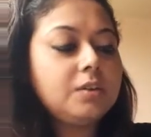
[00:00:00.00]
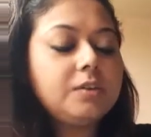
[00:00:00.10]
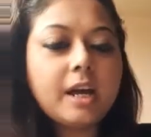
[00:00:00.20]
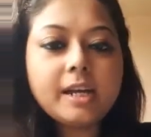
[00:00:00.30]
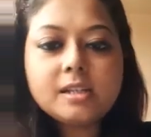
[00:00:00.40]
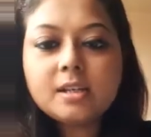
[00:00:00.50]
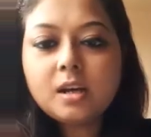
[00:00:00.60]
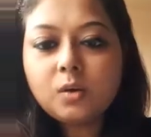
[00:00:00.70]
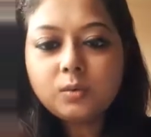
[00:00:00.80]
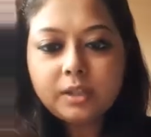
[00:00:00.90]
write
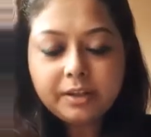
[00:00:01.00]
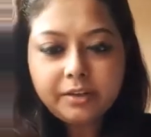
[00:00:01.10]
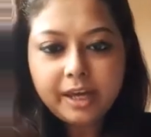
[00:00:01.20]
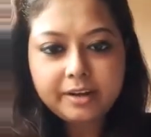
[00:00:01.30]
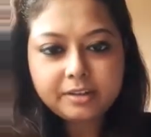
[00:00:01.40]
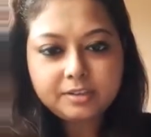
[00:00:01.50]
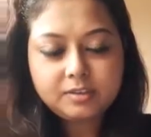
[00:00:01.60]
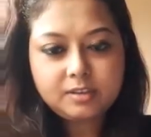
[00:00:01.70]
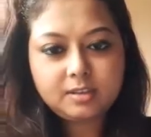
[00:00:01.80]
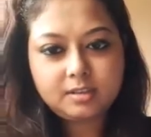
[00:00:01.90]
down their
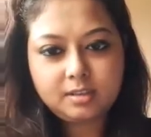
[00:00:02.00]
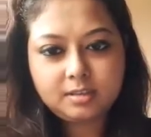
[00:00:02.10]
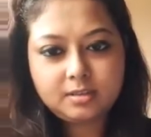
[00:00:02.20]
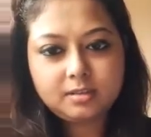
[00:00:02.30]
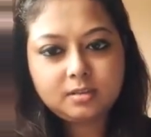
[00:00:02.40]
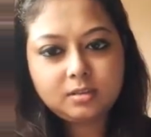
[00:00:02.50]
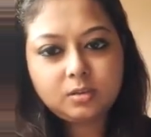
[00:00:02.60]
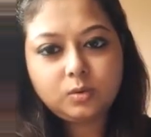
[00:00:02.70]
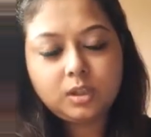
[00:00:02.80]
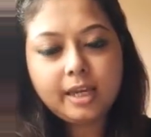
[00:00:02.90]
characteristics,
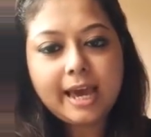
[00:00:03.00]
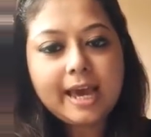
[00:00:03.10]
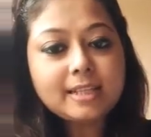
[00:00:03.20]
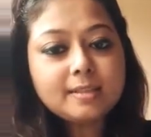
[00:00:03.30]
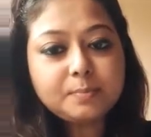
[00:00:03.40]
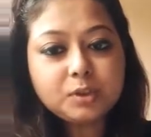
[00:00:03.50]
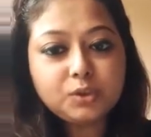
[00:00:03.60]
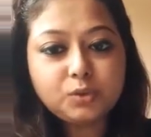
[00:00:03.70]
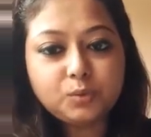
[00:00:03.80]
okay, as per you.